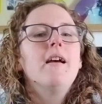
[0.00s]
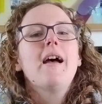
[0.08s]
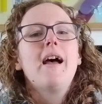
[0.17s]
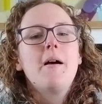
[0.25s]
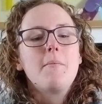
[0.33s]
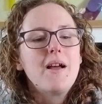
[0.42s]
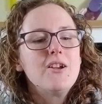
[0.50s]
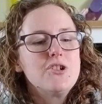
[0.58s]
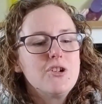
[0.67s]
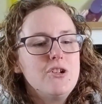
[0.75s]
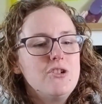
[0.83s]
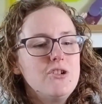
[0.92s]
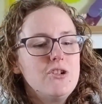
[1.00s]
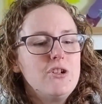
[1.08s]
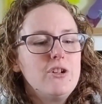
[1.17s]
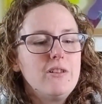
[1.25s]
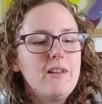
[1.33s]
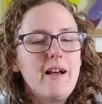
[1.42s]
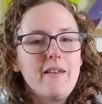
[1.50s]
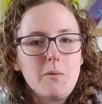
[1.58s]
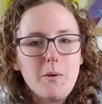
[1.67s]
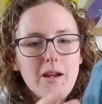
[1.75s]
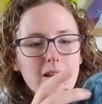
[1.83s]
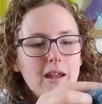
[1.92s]
I showed you last
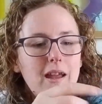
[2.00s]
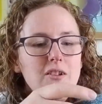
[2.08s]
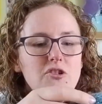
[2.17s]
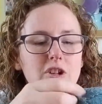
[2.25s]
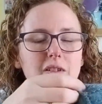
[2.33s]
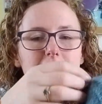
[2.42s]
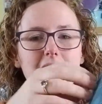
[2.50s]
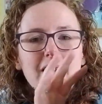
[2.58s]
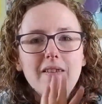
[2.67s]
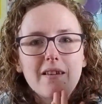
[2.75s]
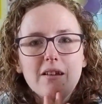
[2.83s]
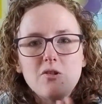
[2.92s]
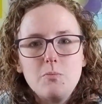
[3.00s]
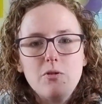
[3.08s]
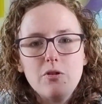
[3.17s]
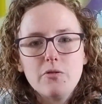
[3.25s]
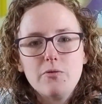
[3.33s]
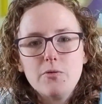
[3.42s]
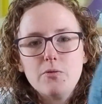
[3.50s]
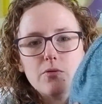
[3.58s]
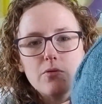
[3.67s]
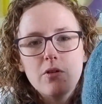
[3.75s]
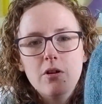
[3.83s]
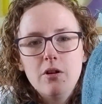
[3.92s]
week, it just has such
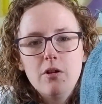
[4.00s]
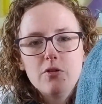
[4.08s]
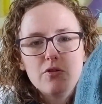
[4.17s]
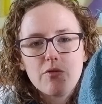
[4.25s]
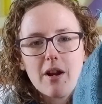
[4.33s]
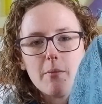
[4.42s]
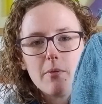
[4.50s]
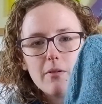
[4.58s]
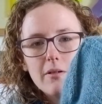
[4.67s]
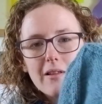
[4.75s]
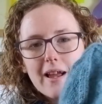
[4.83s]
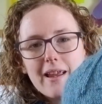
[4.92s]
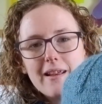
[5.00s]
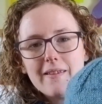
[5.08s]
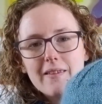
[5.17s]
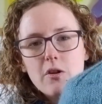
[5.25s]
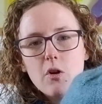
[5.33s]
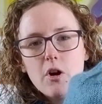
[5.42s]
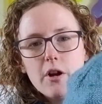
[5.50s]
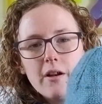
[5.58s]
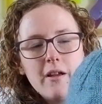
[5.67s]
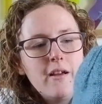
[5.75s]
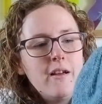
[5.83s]
beautiful drape. Like, it's not